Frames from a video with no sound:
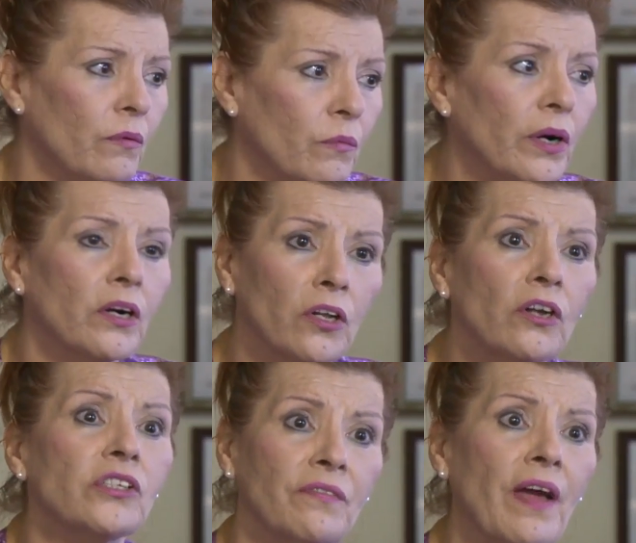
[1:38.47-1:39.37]
We're a
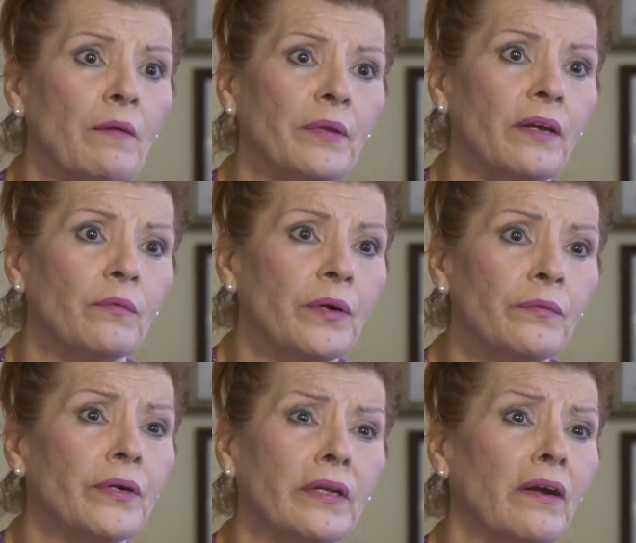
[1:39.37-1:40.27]
close family, we
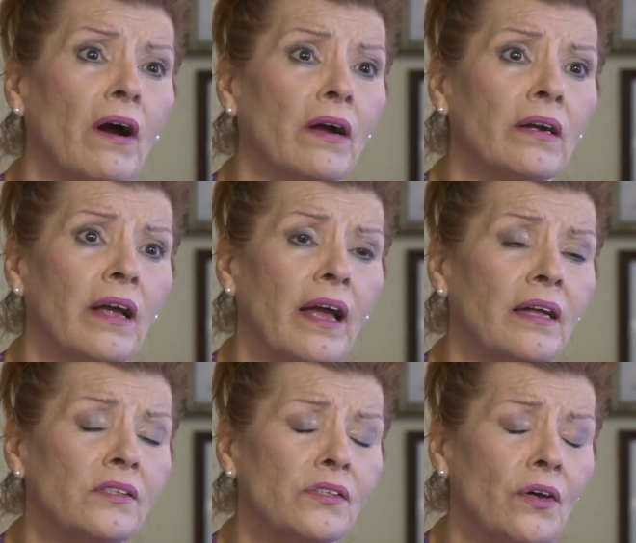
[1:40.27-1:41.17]
really are.
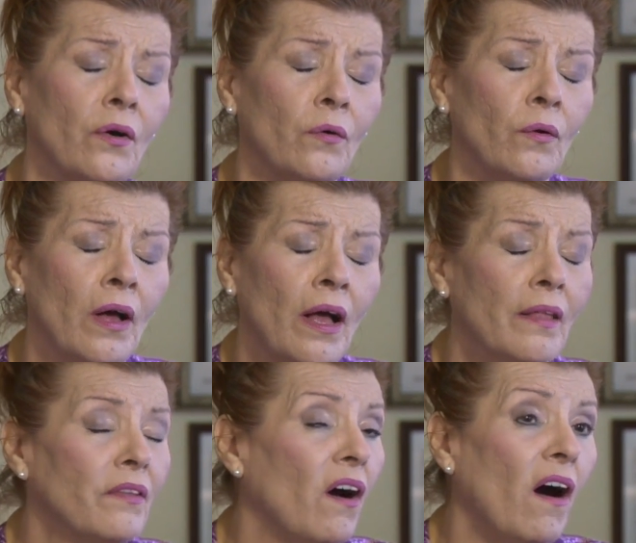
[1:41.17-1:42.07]
And so
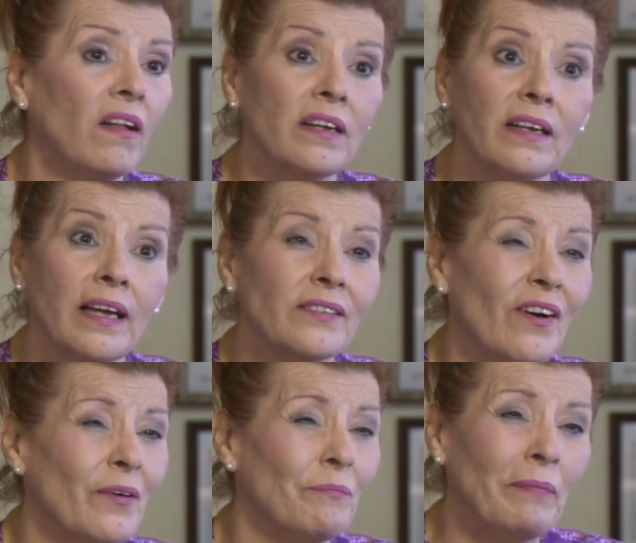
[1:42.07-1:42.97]
the holidays
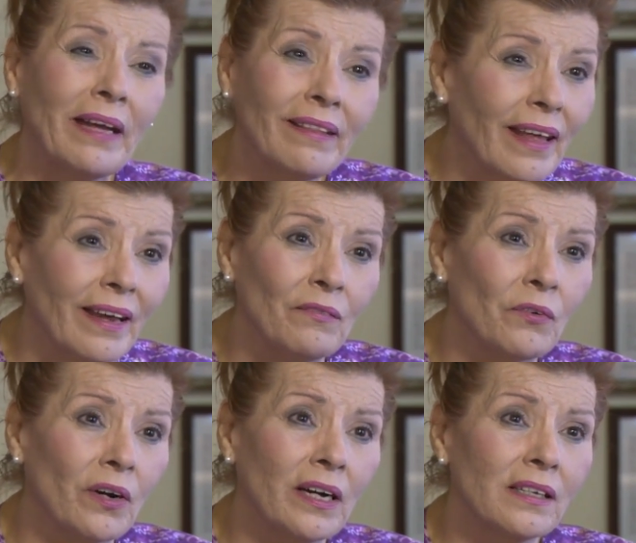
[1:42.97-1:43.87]
are a big thing for